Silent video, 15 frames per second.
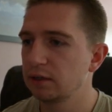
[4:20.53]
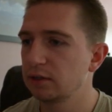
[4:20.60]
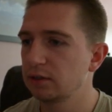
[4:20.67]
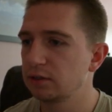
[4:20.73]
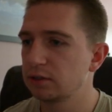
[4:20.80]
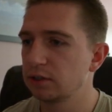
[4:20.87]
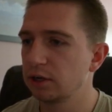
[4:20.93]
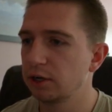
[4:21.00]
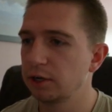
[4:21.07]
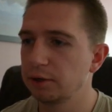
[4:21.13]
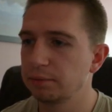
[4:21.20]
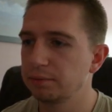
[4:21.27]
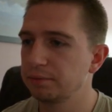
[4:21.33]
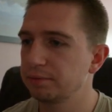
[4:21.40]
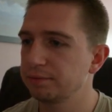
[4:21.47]

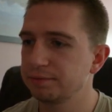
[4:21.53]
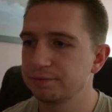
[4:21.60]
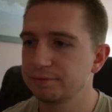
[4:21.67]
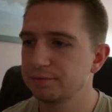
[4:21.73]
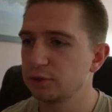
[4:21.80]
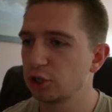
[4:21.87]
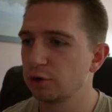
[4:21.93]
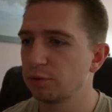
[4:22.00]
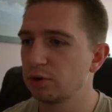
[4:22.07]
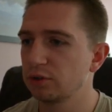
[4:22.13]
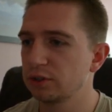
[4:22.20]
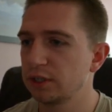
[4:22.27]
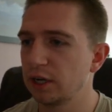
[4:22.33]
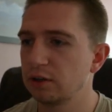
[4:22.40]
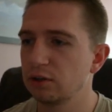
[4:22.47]
some terminals
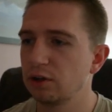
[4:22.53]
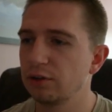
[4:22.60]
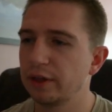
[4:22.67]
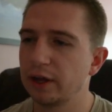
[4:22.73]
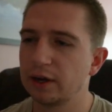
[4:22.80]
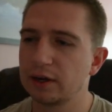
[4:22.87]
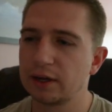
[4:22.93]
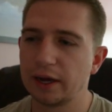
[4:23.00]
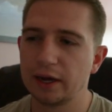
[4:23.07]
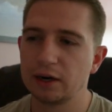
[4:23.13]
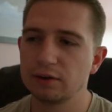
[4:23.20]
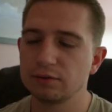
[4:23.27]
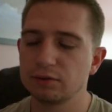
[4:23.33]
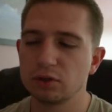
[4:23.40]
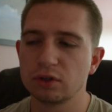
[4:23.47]
down low that kind
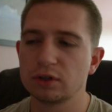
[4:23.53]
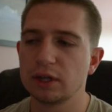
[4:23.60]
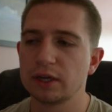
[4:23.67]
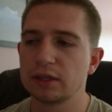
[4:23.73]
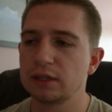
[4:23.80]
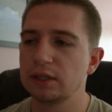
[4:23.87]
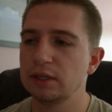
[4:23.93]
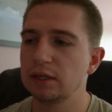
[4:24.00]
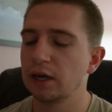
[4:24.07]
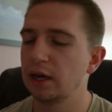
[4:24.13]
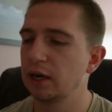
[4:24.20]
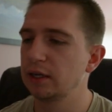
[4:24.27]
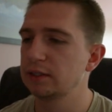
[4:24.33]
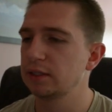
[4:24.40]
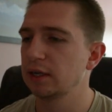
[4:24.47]
of look like the
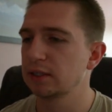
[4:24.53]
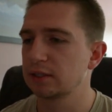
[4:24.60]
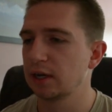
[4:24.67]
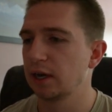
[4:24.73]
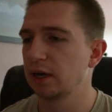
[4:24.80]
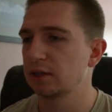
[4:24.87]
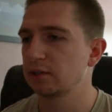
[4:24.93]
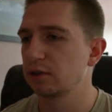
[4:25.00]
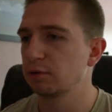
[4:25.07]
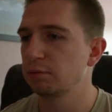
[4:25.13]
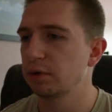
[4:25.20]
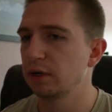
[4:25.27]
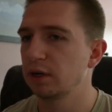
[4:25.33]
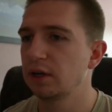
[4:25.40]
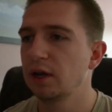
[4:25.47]
NACS connector,
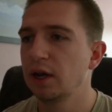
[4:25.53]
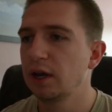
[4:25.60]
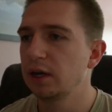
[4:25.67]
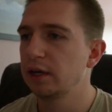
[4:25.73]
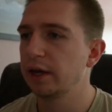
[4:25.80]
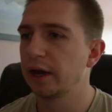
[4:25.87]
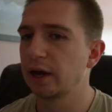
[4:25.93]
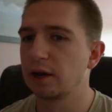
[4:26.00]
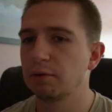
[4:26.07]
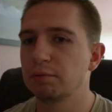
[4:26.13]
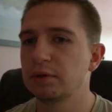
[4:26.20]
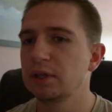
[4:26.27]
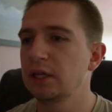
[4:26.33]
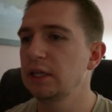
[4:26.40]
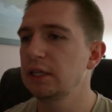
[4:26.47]
but yeah,
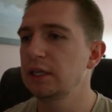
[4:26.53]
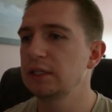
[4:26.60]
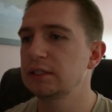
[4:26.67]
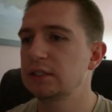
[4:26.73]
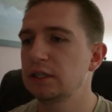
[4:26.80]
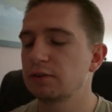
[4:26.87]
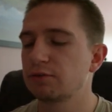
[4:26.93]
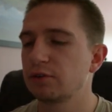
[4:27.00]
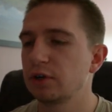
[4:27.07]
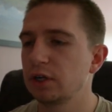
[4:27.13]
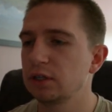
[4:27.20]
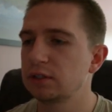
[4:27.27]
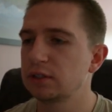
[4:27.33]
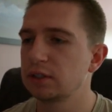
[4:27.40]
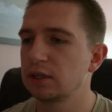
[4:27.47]
completely
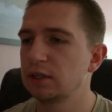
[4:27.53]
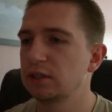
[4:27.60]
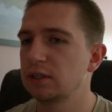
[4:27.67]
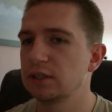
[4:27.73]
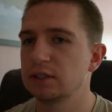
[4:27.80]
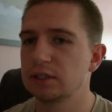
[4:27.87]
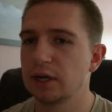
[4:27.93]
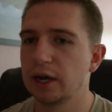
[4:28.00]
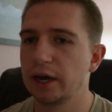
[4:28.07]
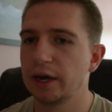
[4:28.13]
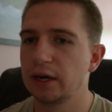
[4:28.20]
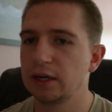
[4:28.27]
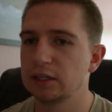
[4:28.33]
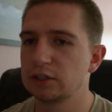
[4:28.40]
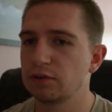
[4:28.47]
different
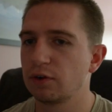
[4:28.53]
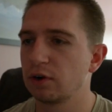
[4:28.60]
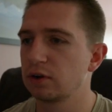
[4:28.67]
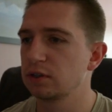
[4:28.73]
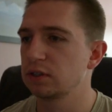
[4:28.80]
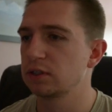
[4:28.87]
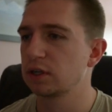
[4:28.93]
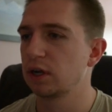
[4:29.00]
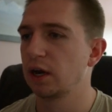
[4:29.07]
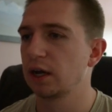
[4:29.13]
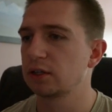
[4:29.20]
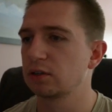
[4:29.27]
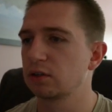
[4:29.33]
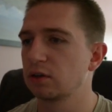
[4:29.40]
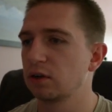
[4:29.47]
design as far as this
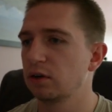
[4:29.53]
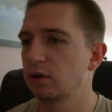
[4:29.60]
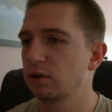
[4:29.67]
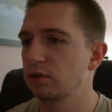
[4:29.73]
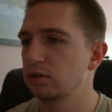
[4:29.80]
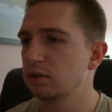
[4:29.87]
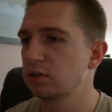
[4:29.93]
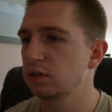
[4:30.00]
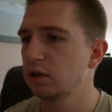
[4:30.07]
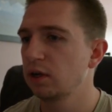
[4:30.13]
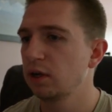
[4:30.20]
connector goes.